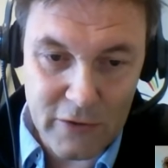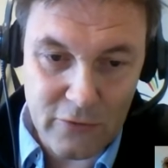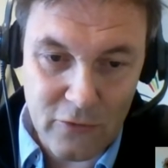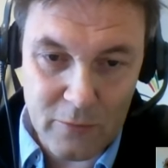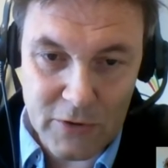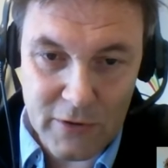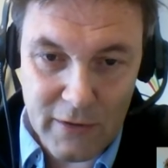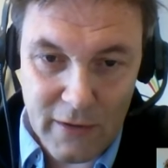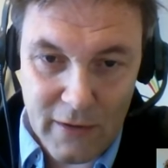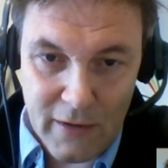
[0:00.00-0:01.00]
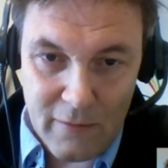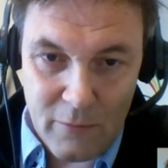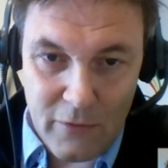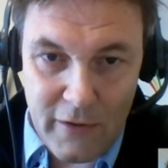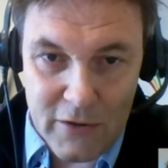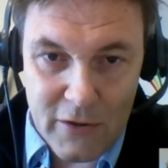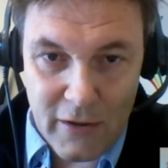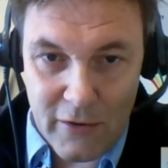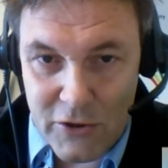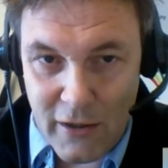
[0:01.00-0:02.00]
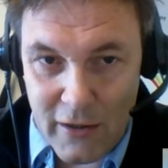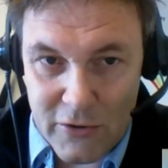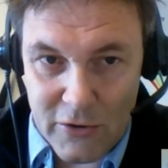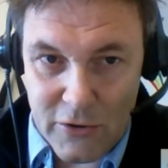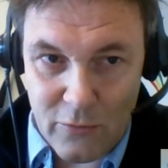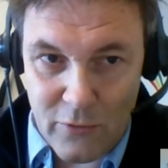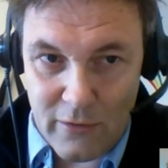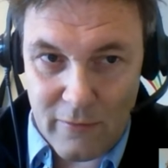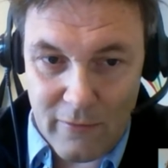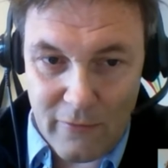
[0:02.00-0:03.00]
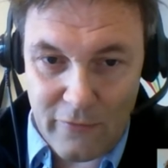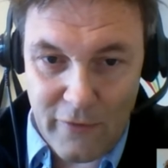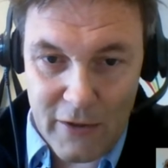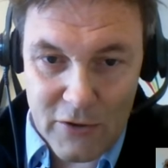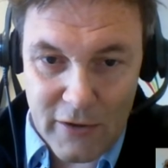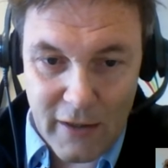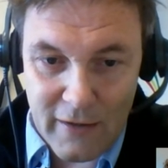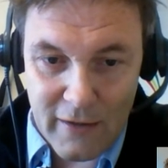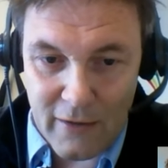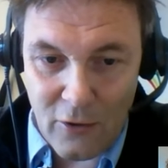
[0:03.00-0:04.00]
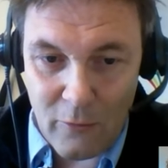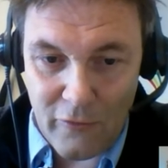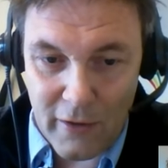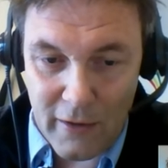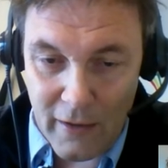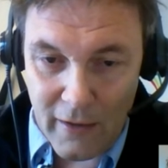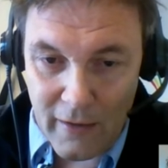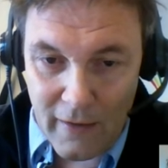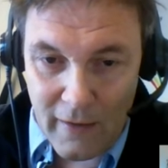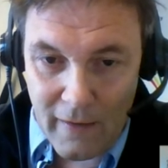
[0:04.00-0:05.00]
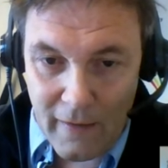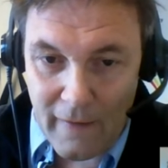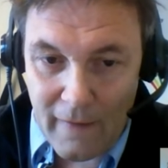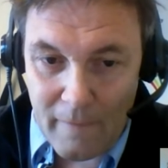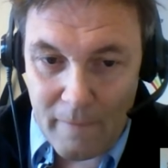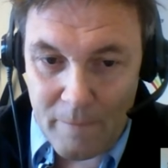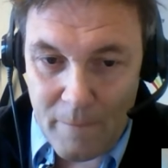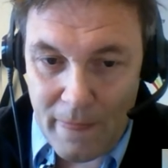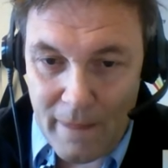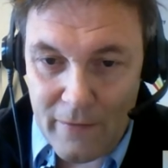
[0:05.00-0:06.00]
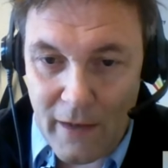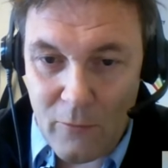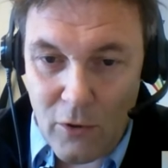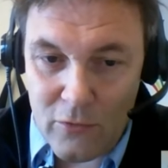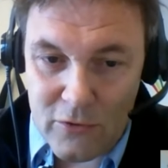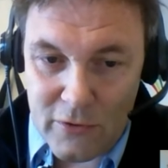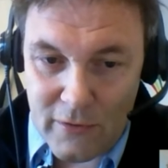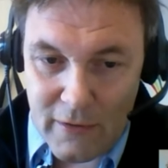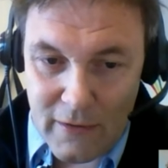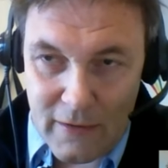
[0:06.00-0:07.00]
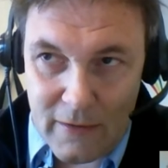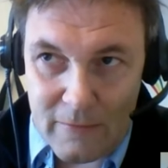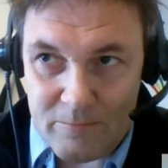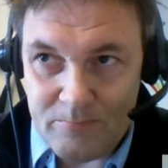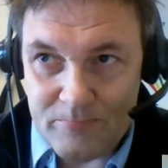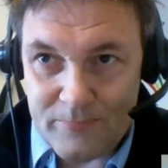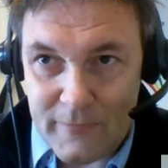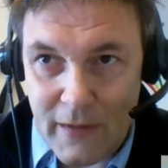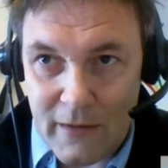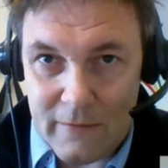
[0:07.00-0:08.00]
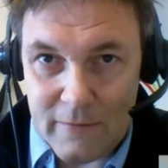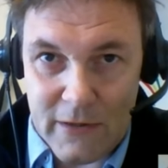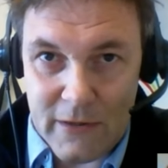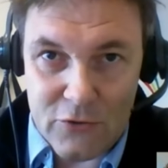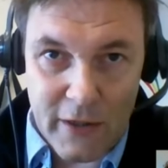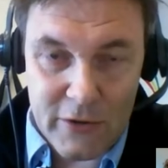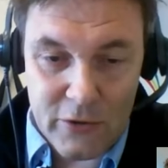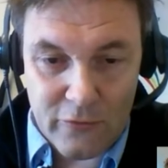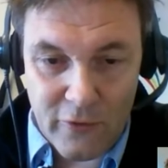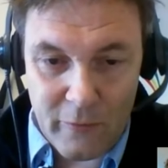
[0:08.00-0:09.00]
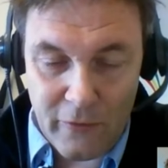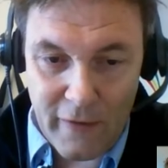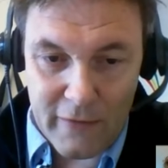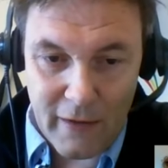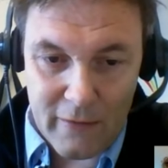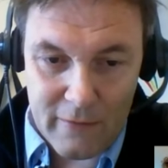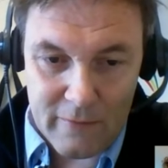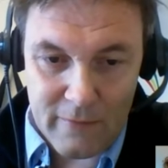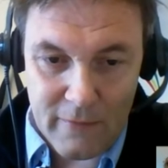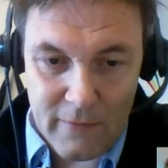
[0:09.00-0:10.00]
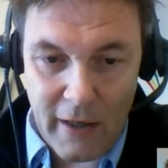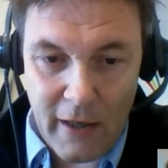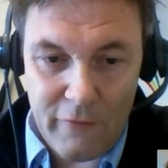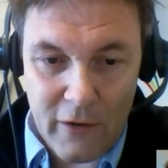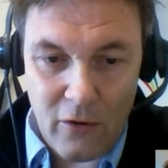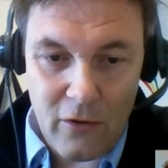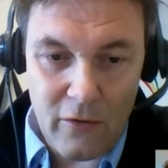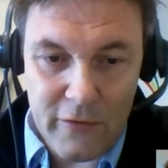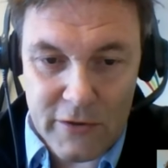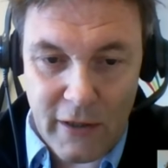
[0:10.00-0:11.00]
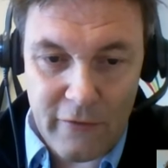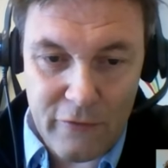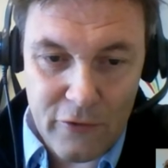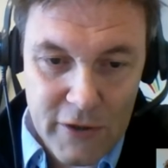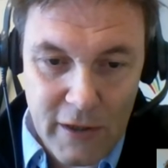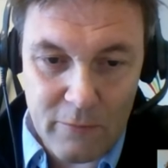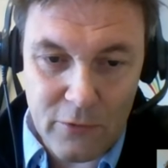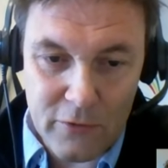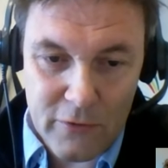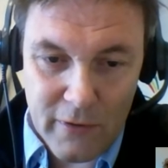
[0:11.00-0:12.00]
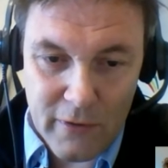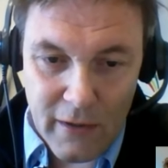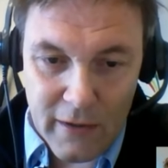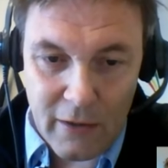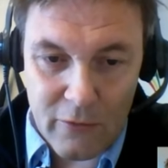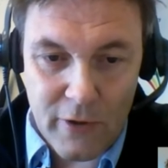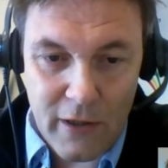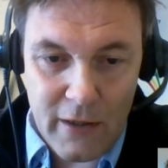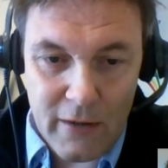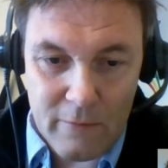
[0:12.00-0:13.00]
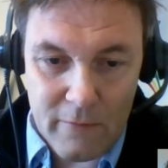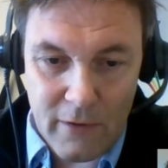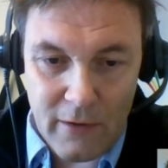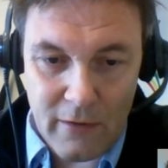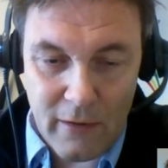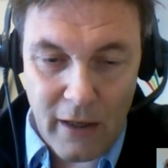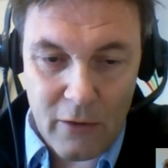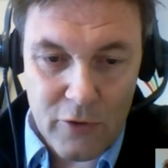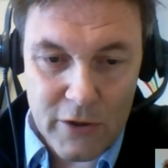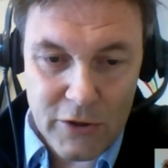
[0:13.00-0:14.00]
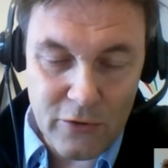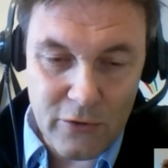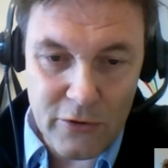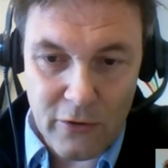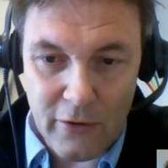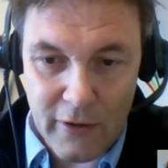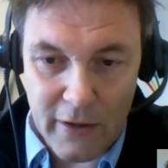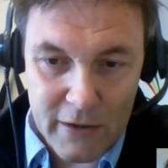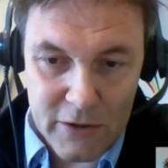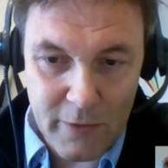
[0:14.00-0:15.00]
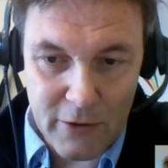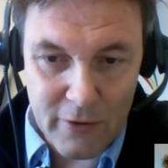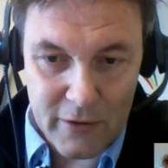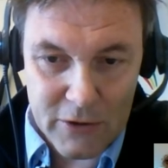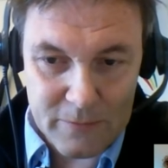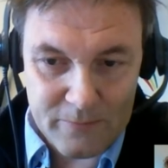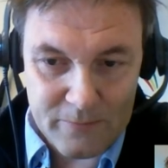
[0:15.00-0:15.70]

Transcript: groups. But these are the challenges you will face, and hopefully they won't distract you from the fact that having all this diverse input can really enrich your learning experience.